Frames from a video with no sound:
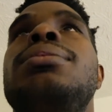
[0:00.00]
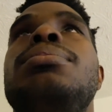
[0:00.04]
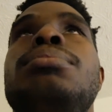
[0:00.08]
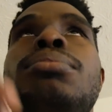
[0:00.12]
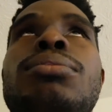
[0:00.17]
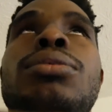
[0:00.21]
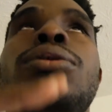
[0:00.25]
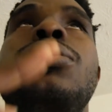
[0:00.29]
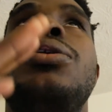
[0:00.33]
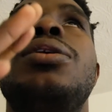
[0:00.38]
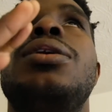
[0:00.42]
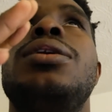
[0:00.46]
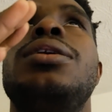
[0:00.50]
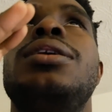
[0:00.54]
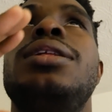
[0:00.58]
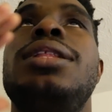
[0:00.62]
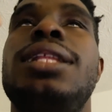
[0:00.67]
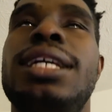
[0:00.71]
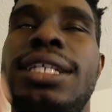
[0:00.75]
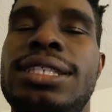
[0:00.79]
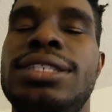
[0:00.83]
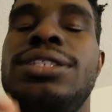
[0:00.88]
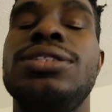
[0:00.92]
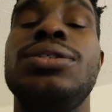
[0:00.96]
more
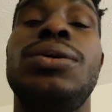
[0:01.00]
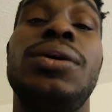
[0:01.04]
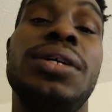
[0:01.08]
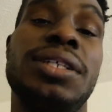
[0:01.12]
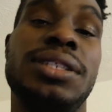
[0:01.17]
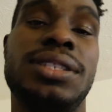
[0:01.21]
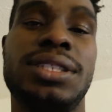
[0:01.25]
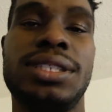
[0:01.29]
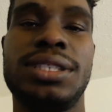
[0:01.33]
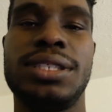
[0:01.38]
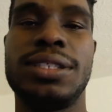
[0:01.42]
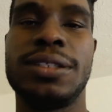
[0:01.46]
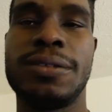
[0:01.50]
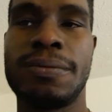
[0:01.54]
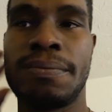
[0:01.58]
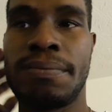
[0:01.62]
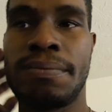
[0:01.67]
less noisy